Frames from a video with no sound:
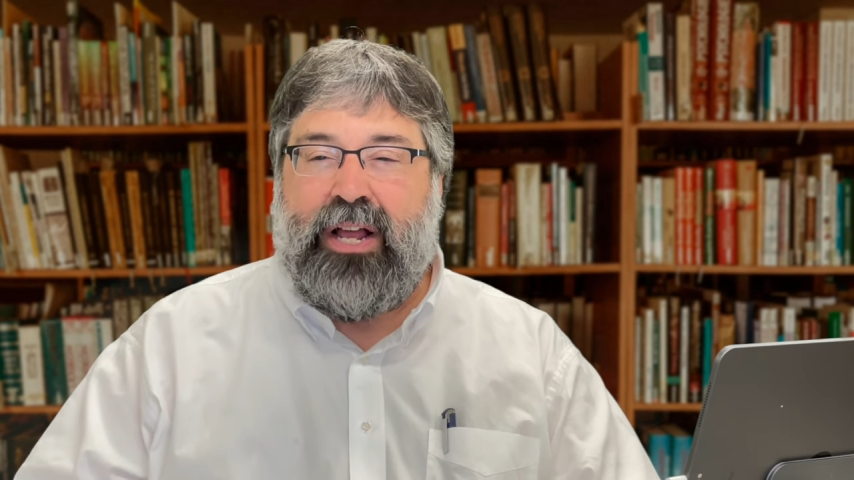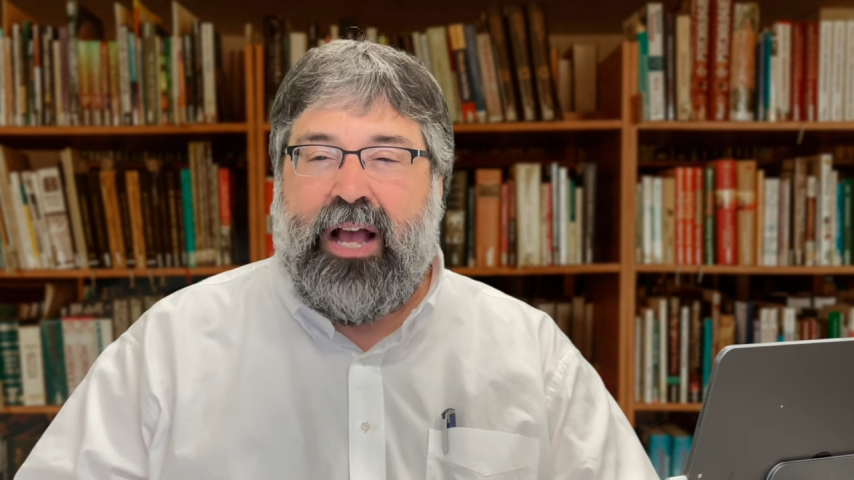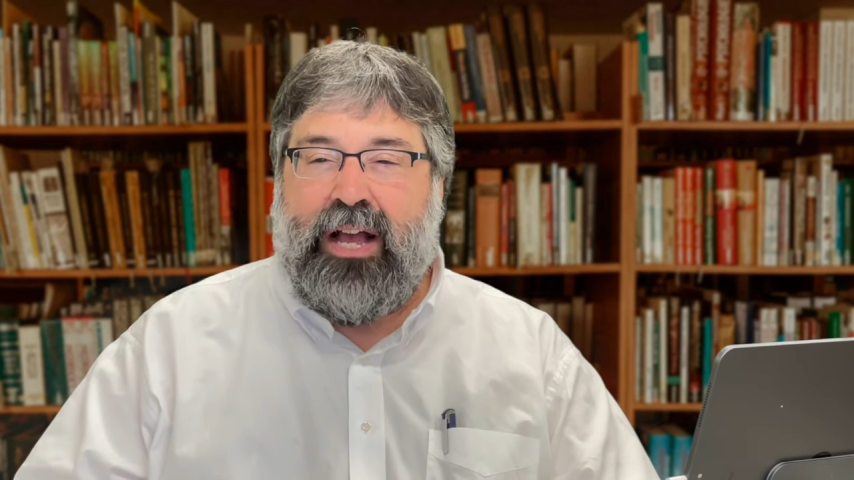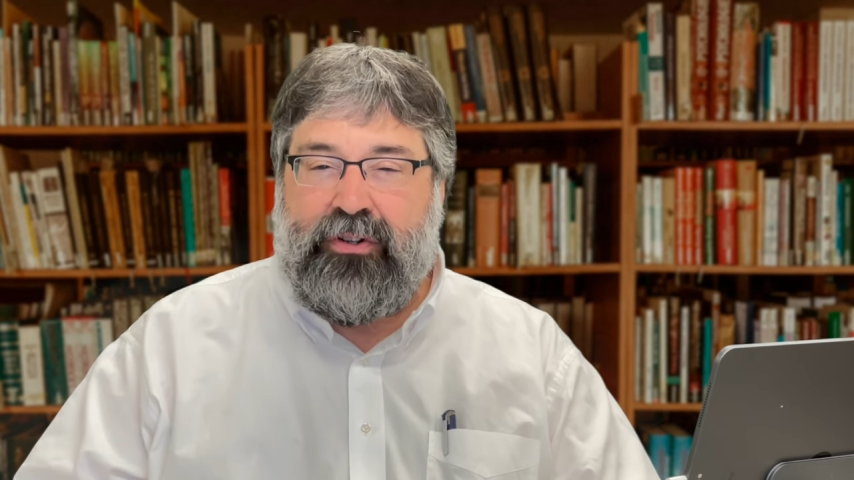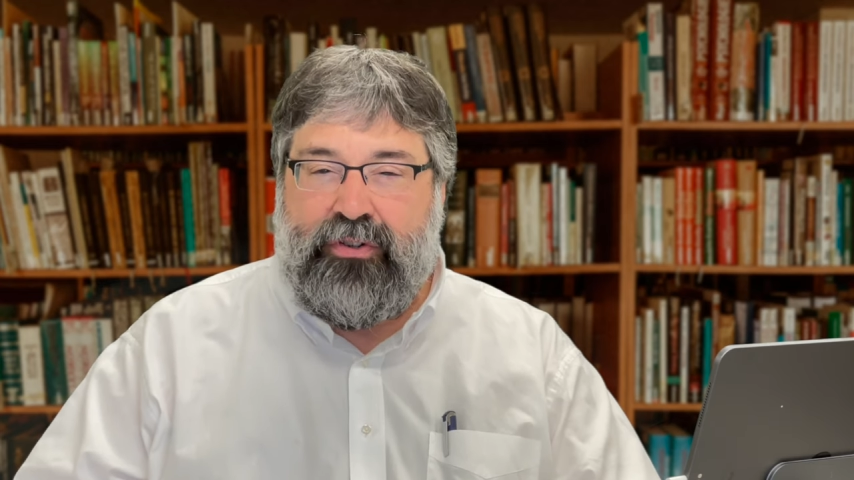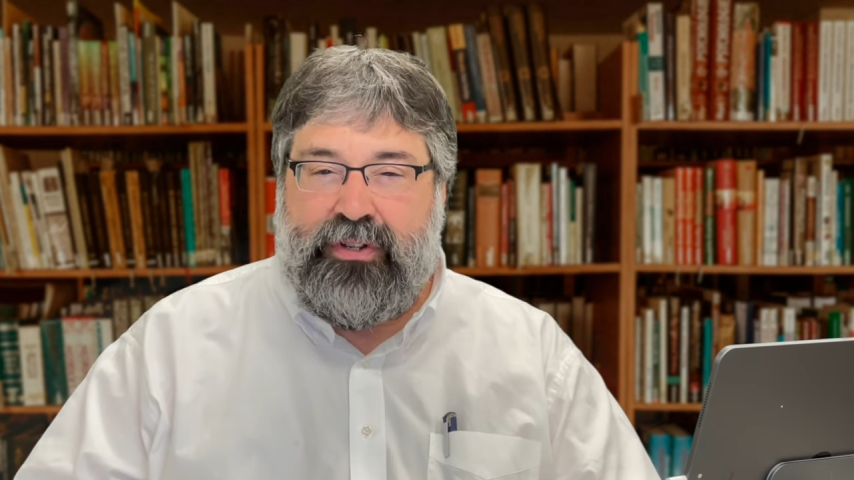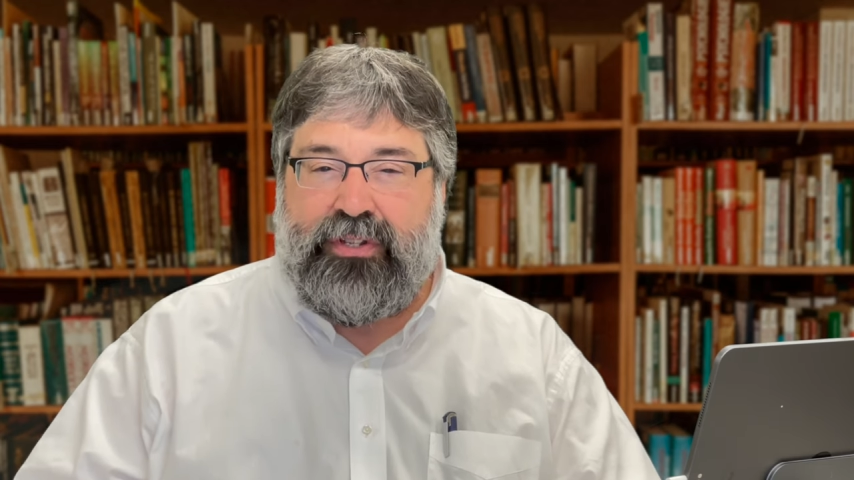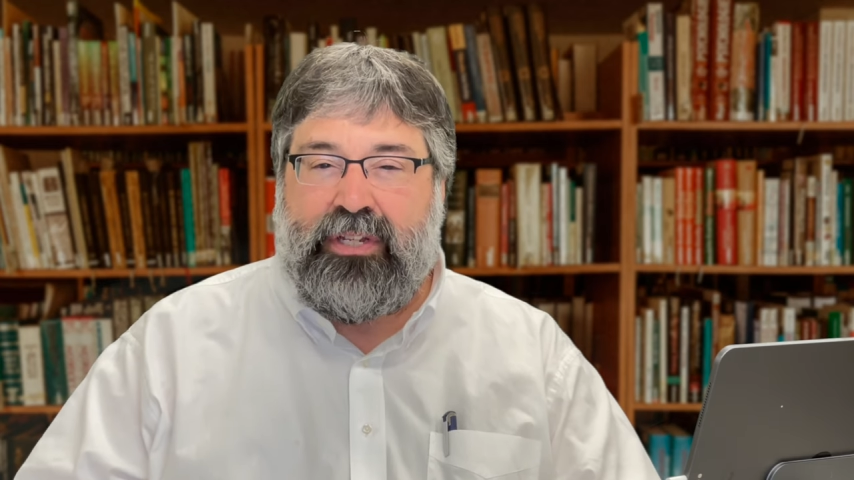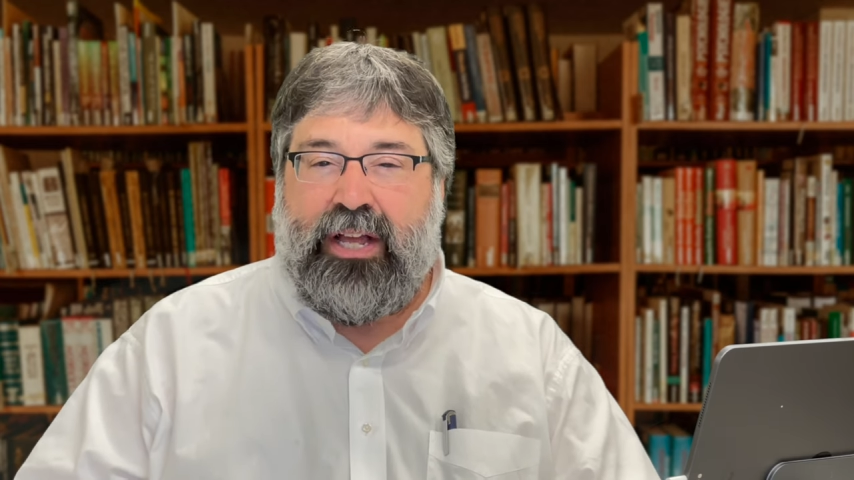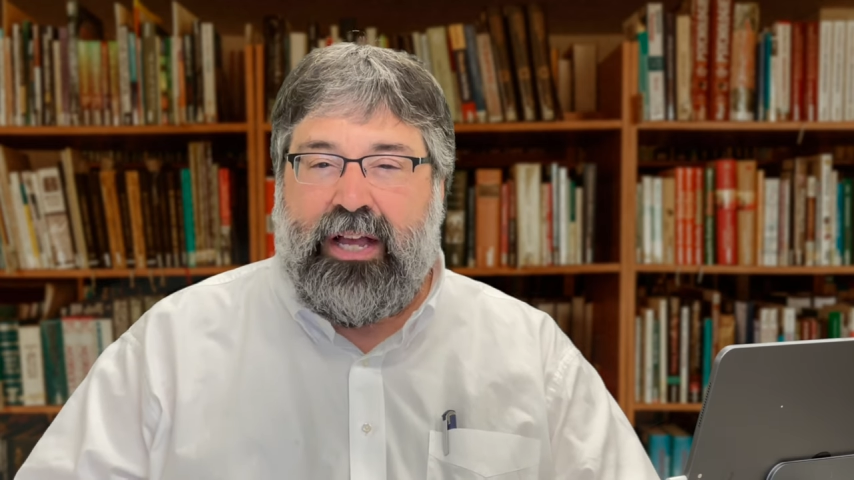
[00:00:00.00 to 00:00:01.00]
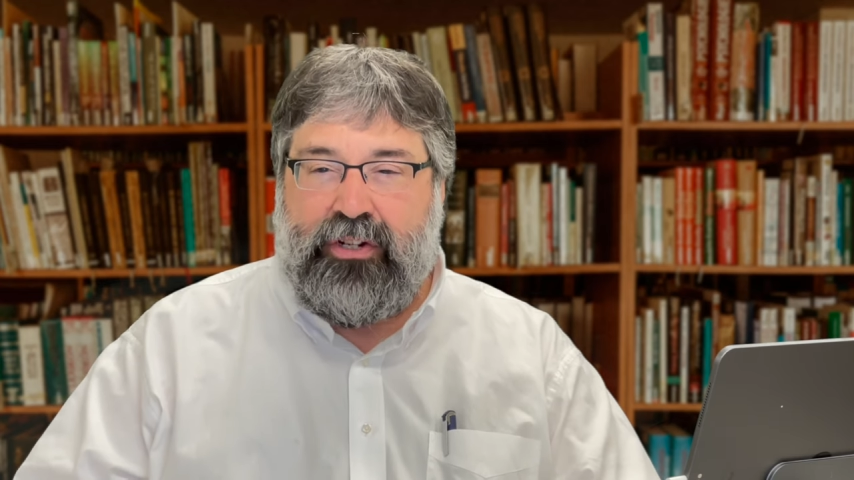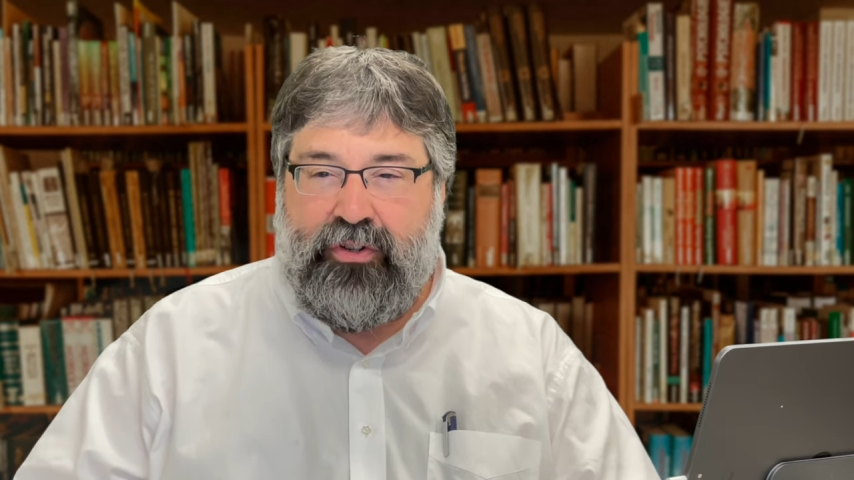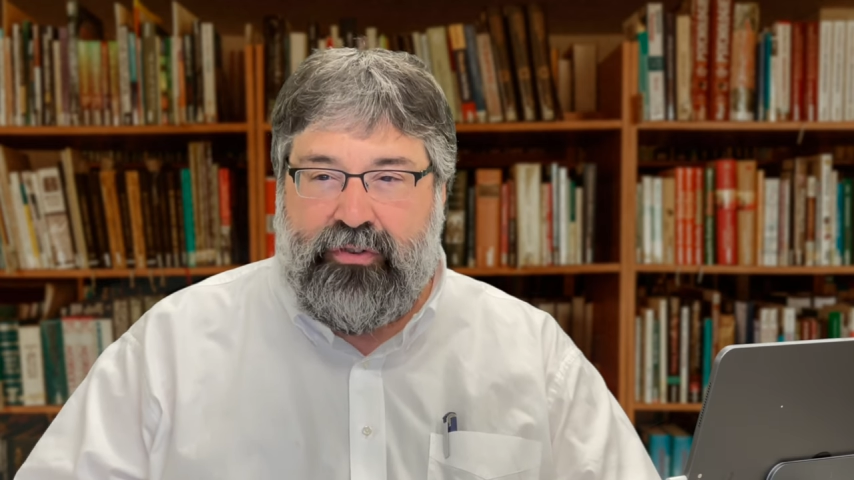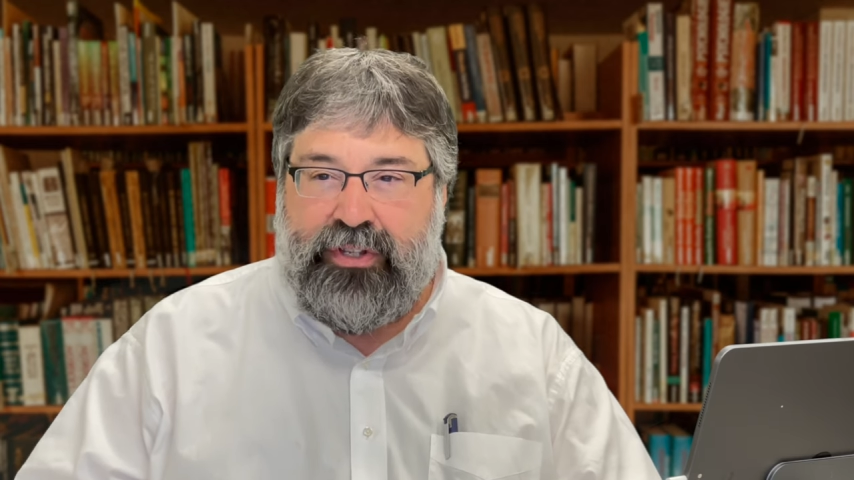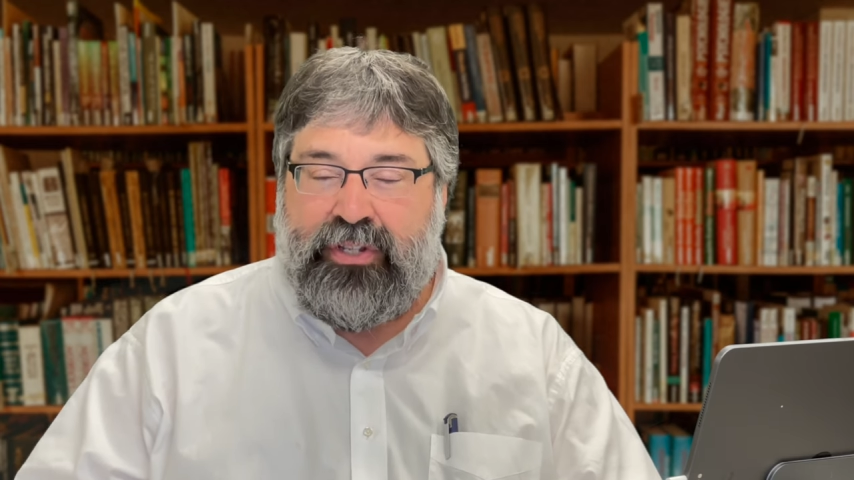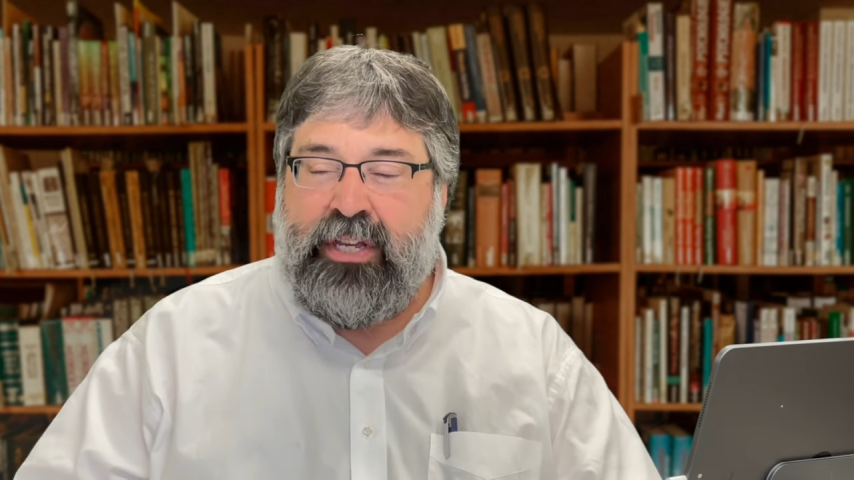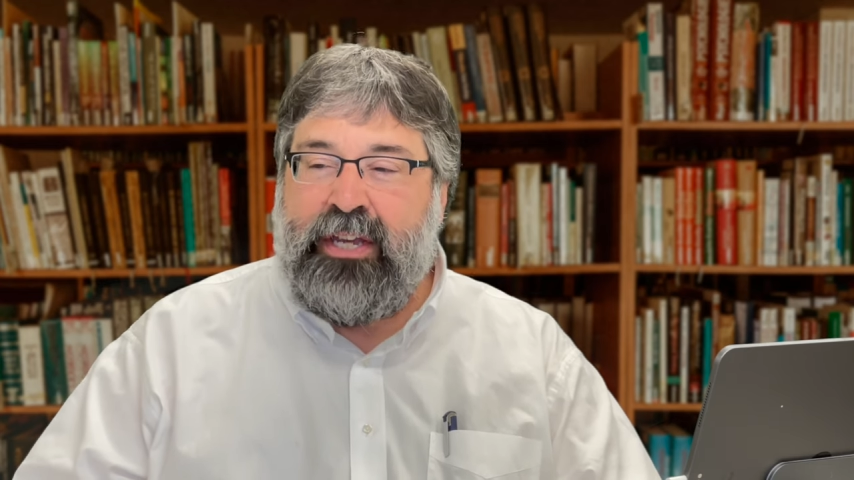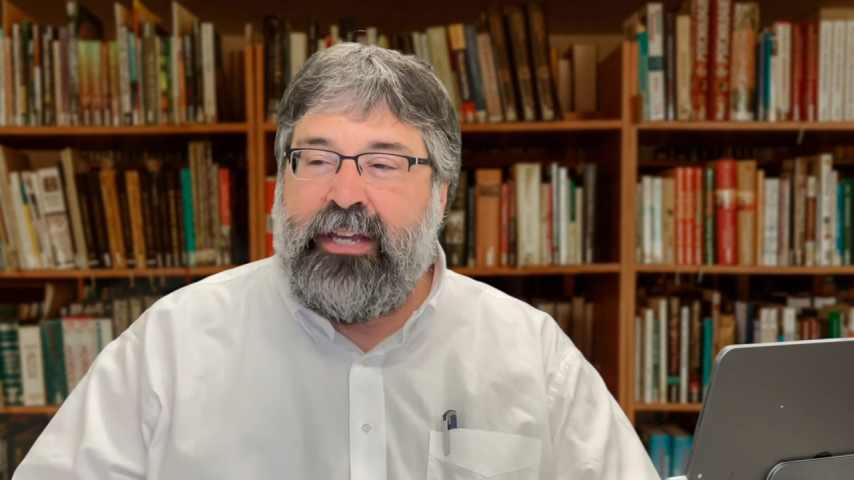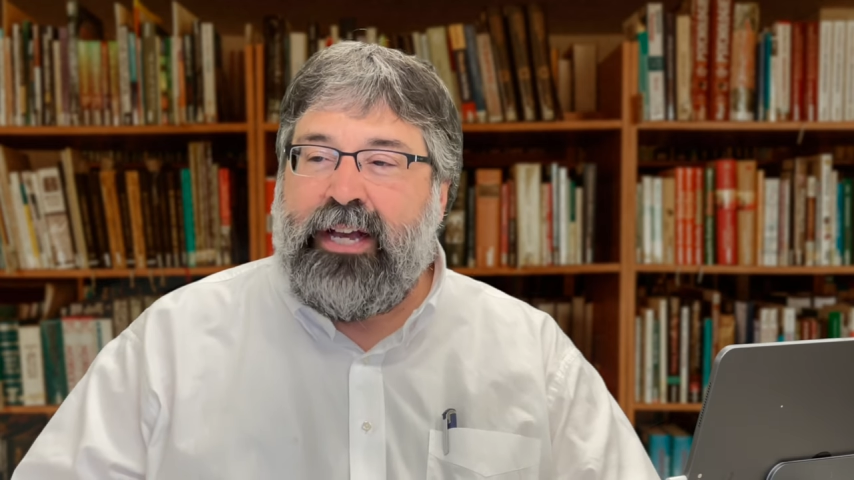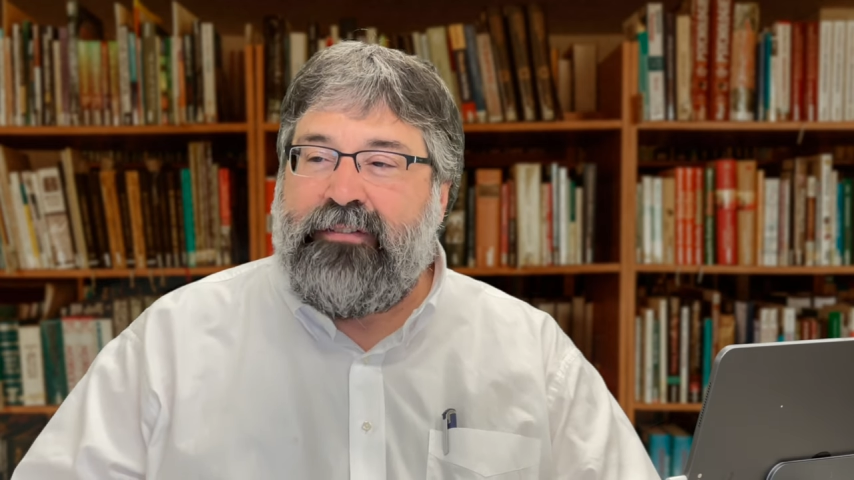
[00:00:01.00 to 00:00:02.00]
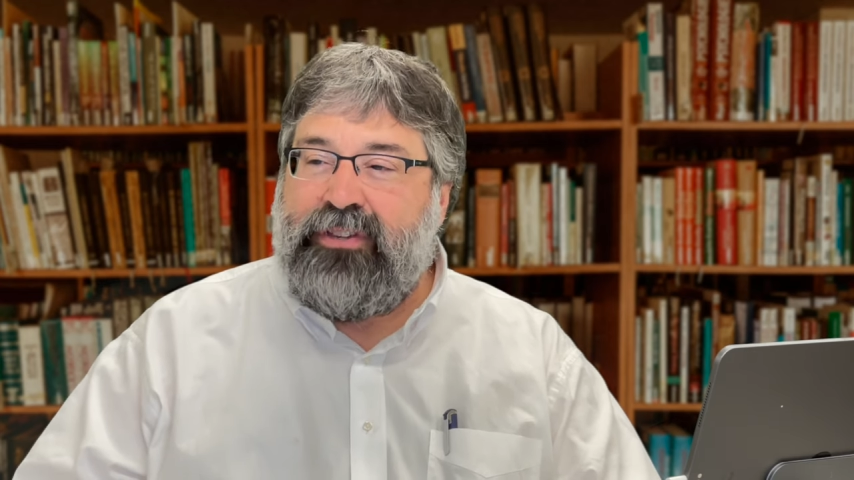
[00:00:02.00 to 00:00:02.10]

hundreds and hundreds of